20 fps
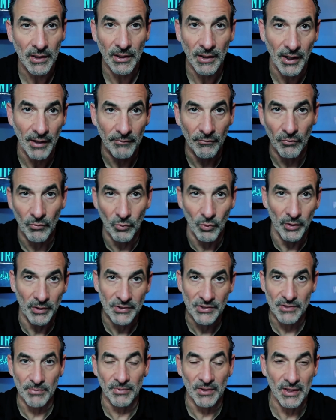and I worked
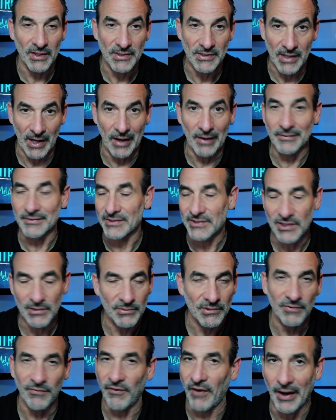some things out, and she
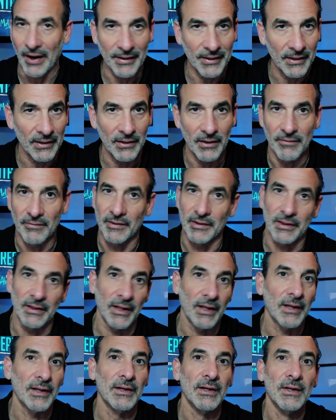was fine and
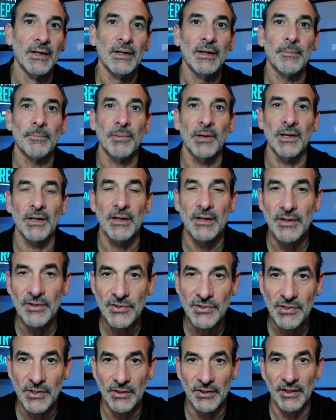everything. But
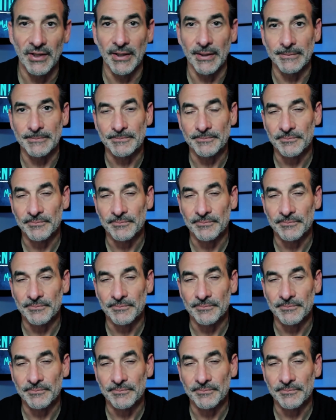here's the thing.